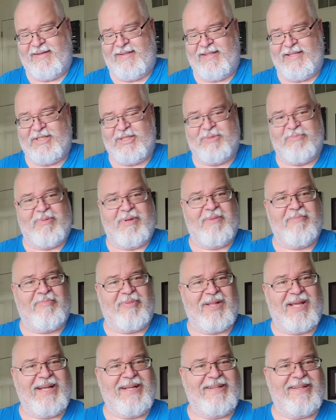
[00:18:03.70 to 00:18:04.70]
This has been
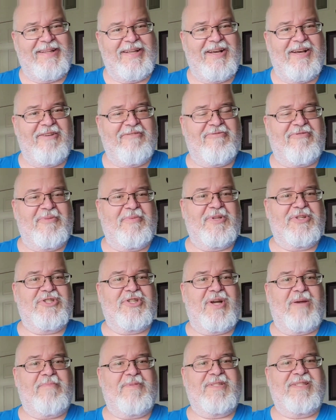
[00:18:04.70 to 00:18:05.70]
Blade Love from the
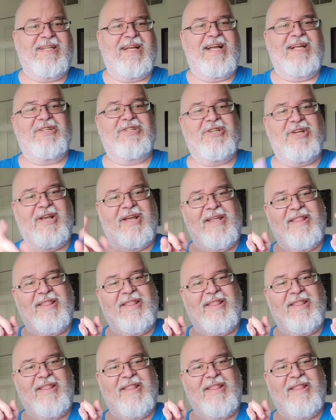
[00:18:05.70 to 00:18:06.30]
Sharpest Edge.